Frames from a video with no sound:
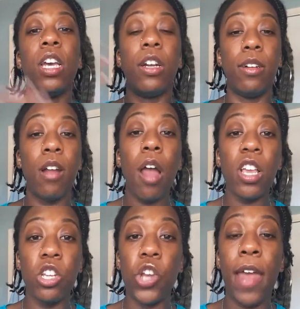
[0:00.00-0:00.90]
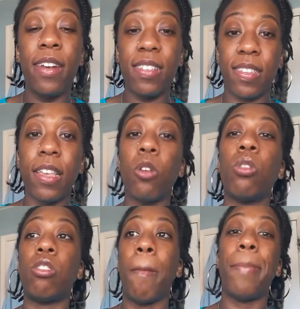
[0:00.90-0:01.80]
knowledge and the
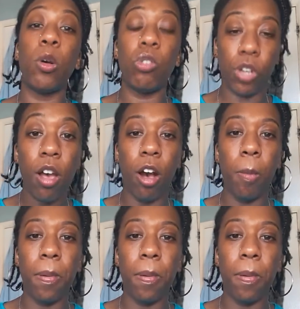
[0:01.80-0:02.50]
skills to build it up.